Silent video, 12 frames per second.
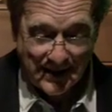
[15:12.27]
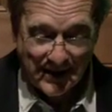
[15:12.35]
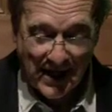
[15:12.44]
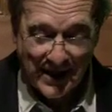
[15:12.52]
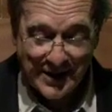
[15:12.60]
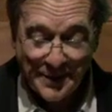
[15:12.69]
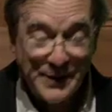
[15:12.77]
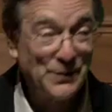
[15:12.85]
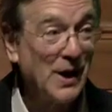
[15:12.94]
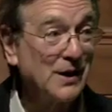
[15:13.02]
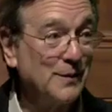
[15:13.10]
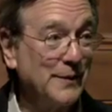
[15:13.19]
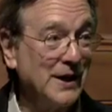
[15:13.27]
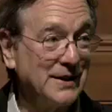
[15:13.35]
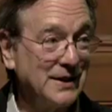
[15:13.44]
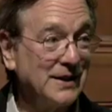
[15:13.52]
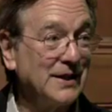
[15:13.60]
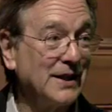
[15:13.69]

not to be recommended,